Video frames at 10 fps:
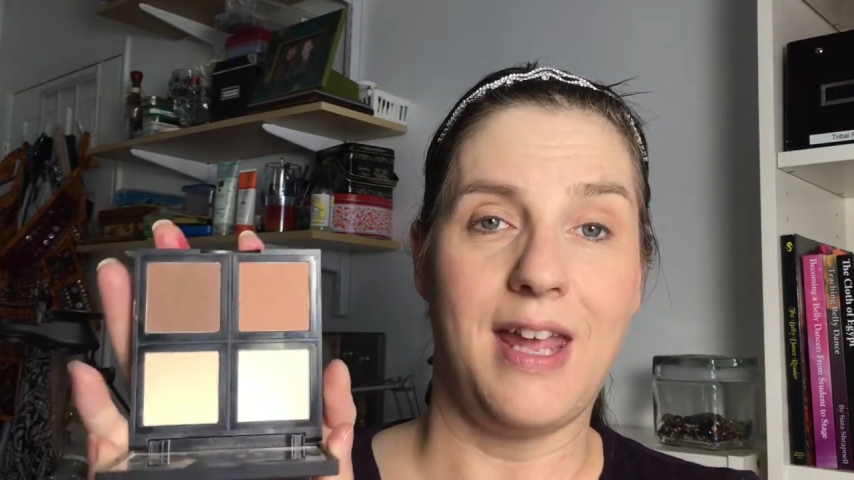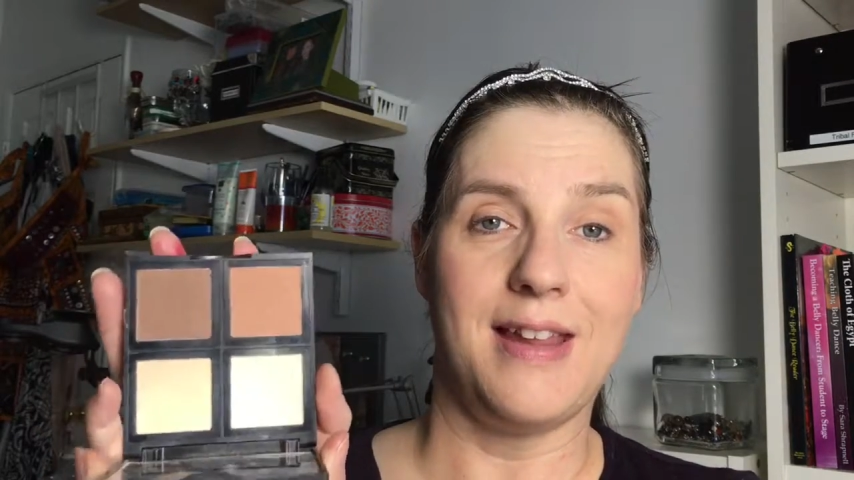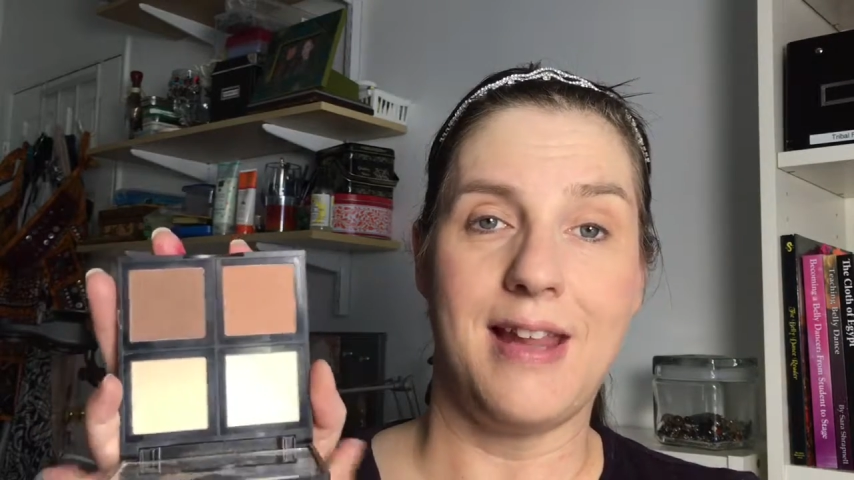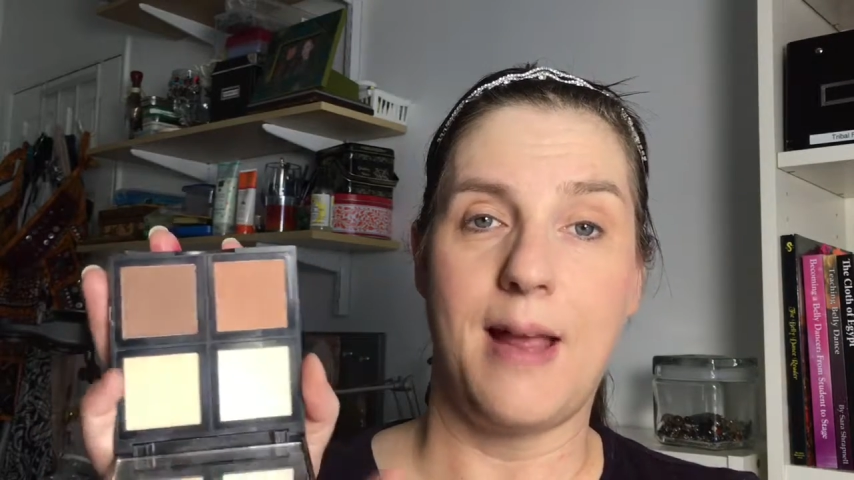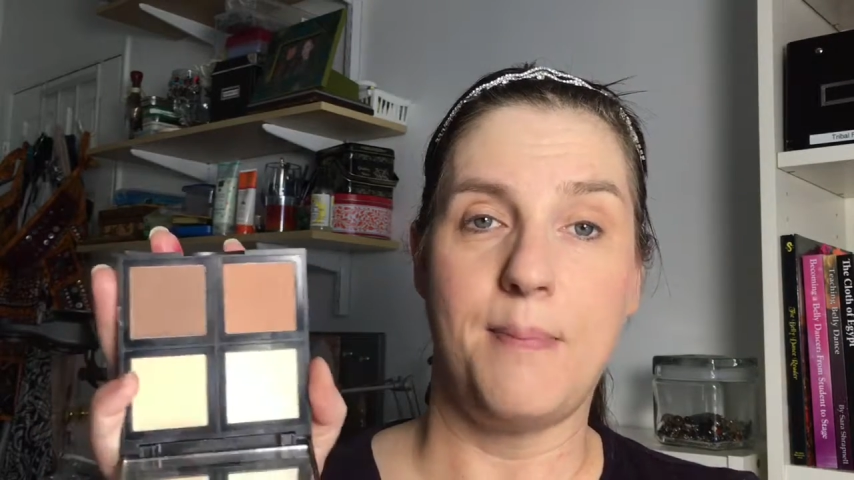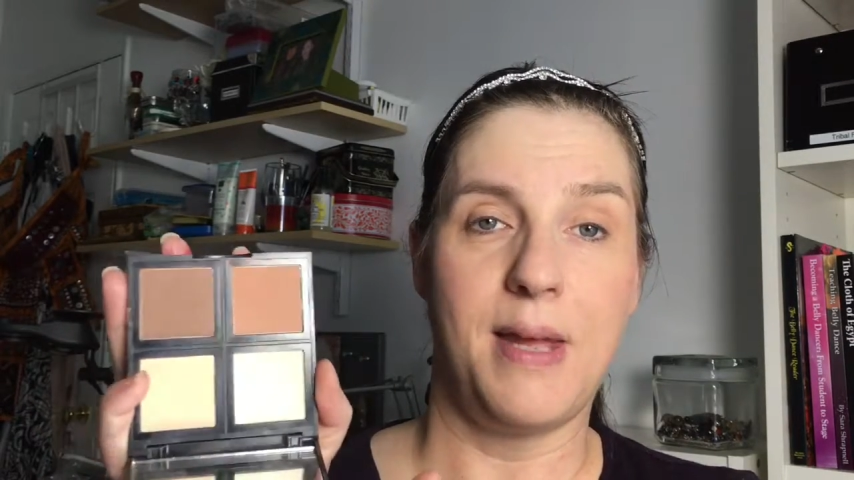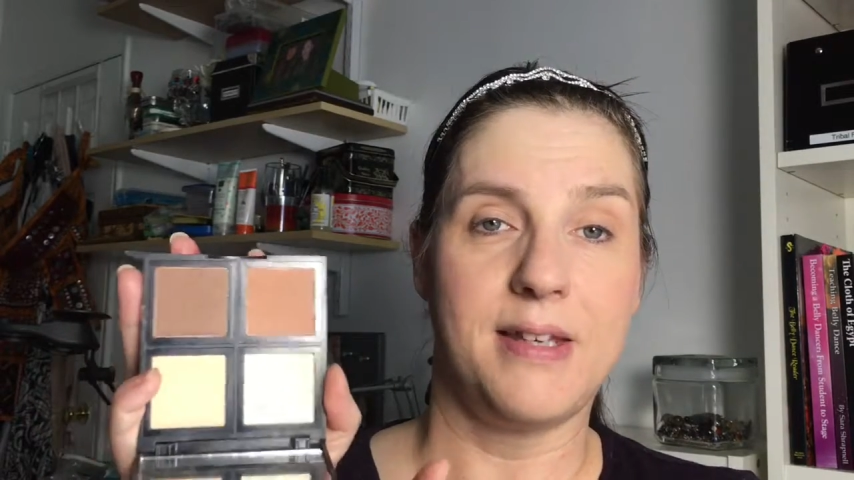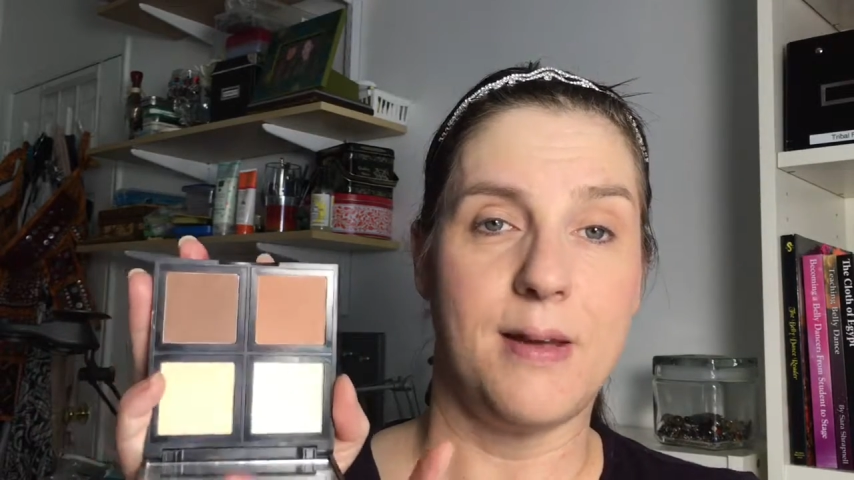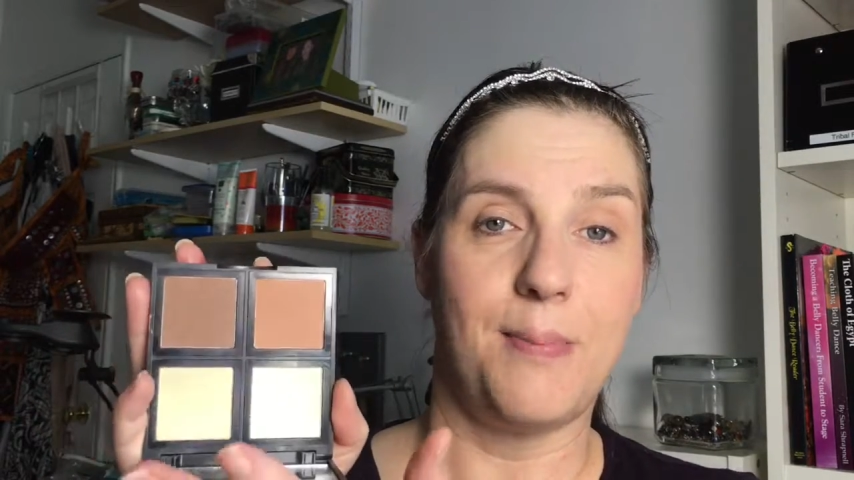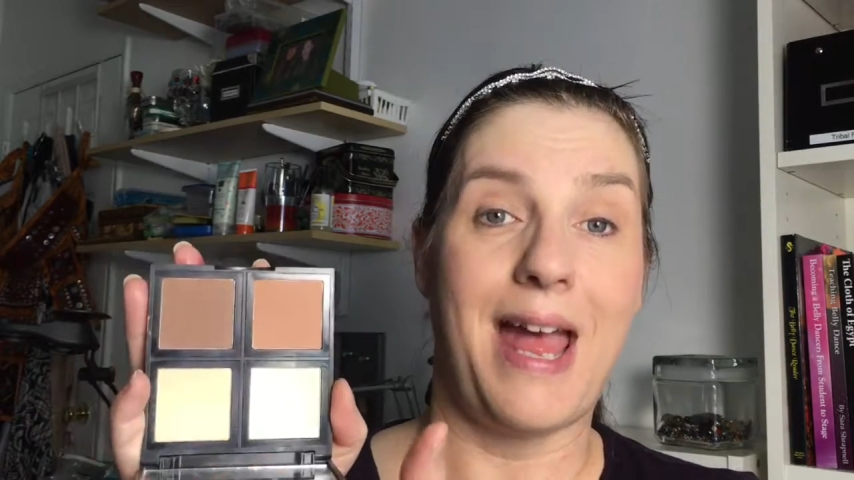kit that I
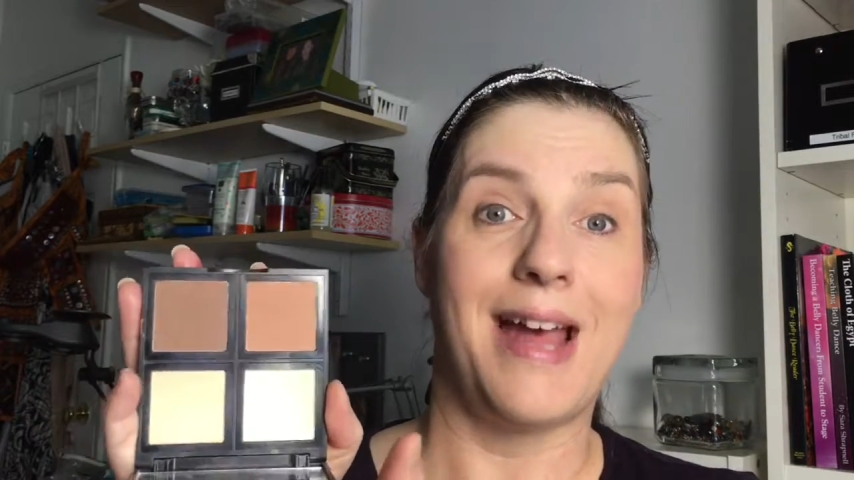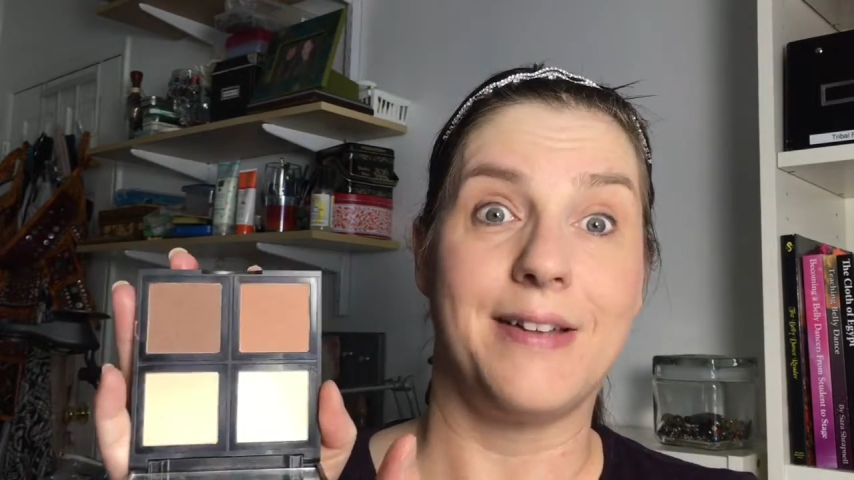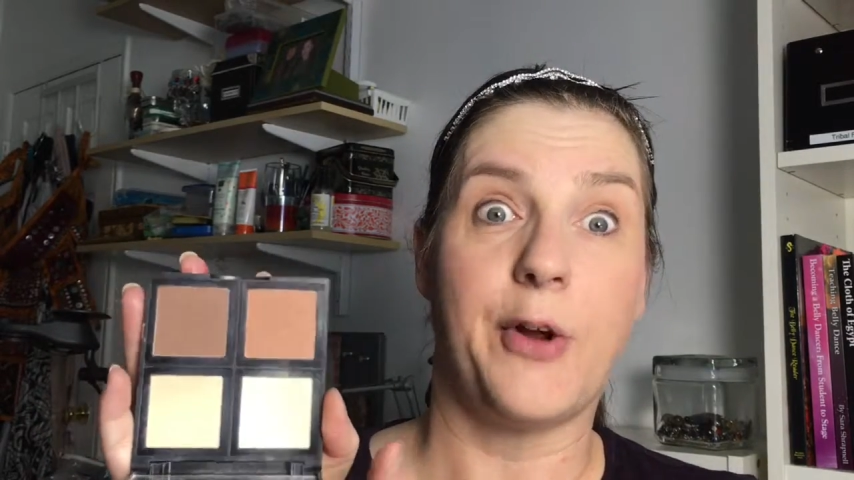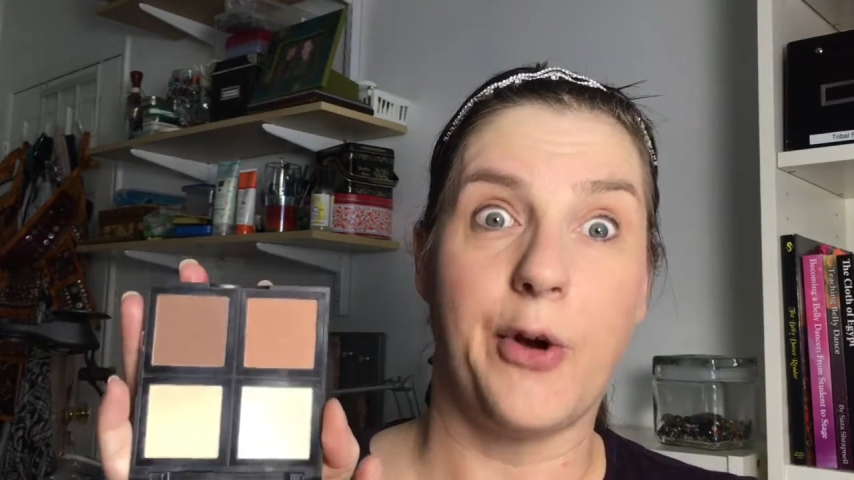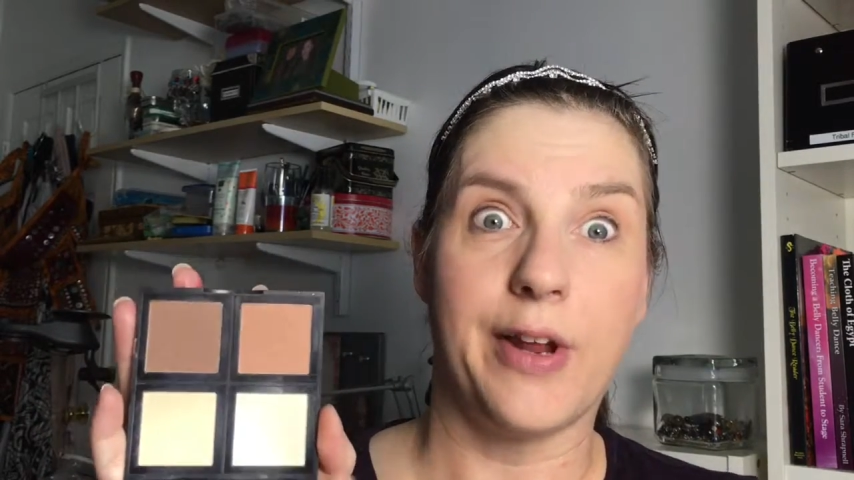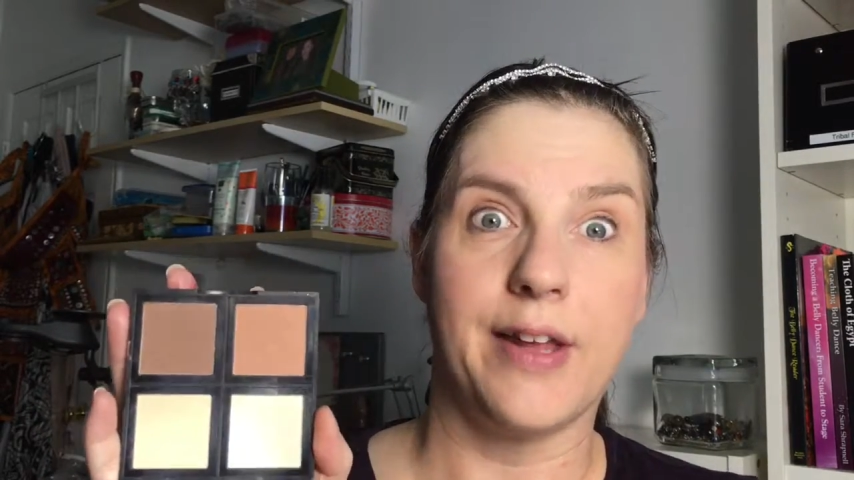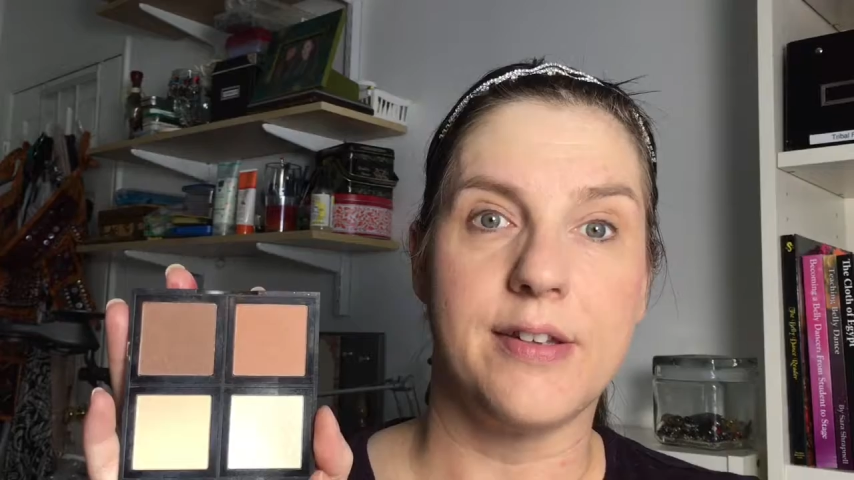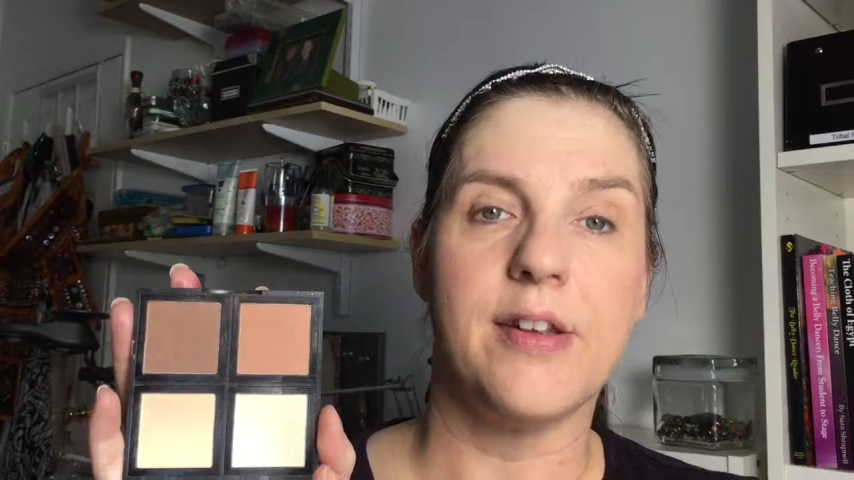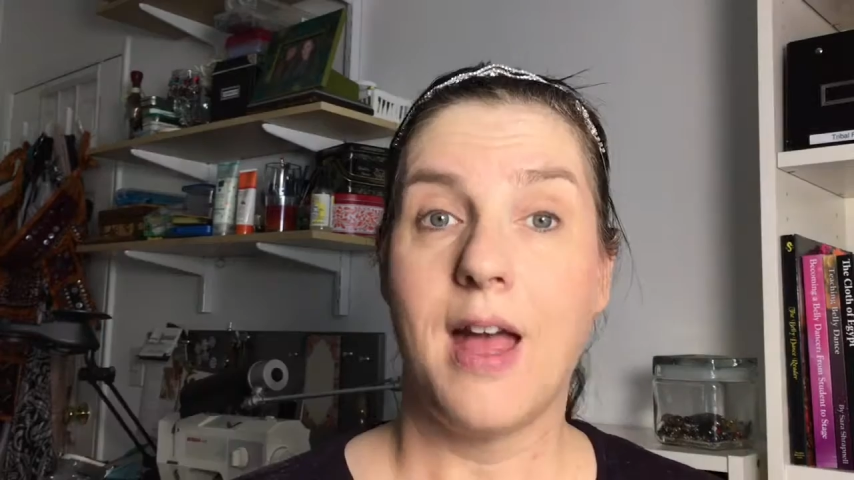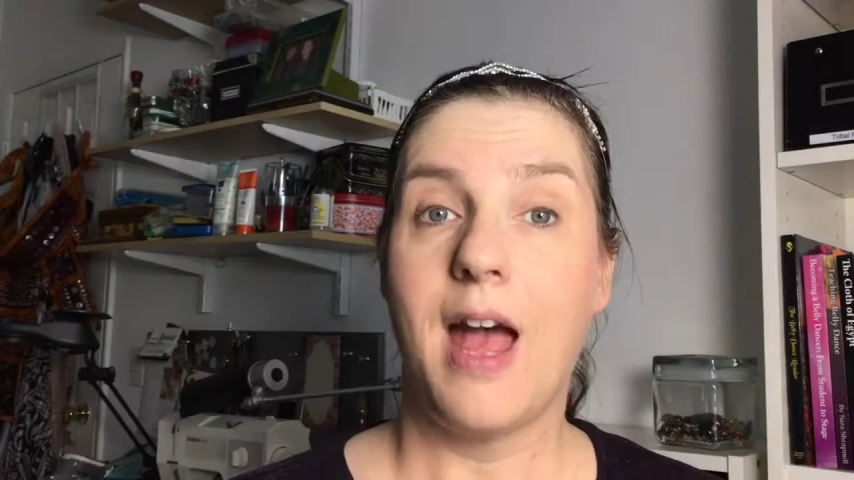picked up at Target.